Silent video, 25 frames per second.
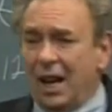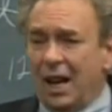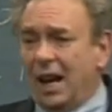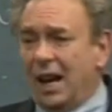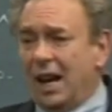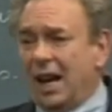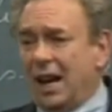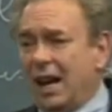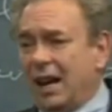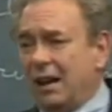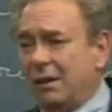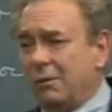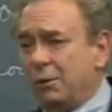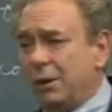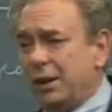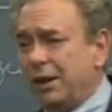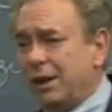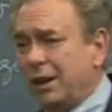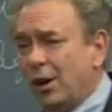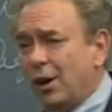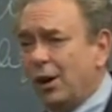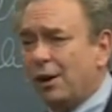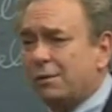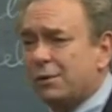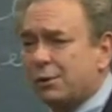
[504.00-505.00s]
And we
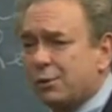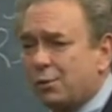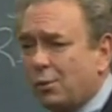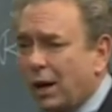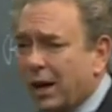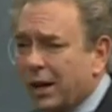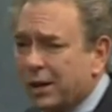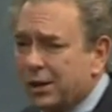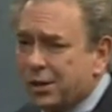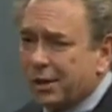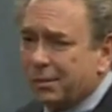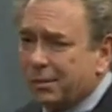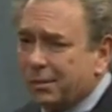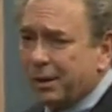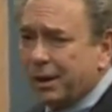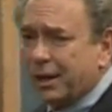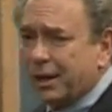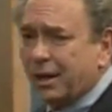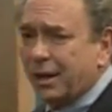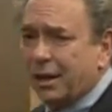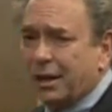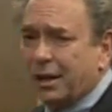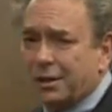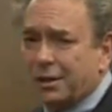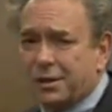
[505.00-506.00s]
know of Schweitzer
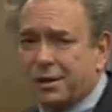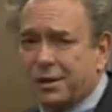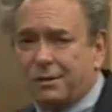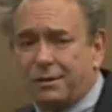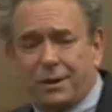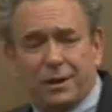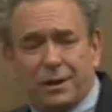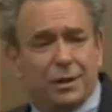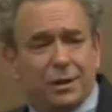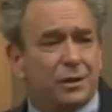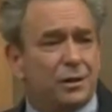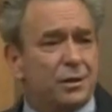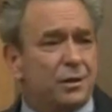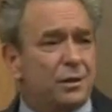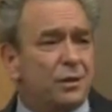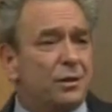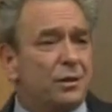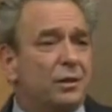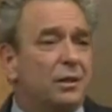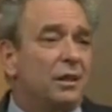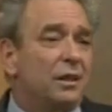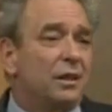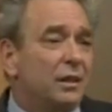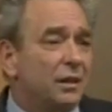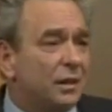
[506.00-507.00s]
because of his
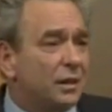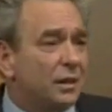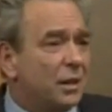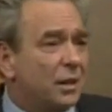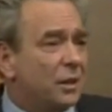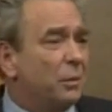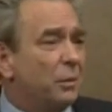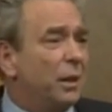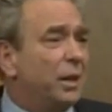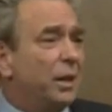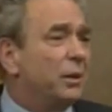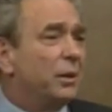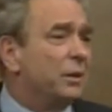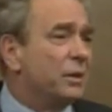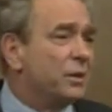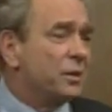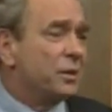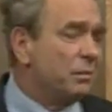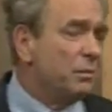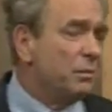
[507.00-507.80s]
uh, career as a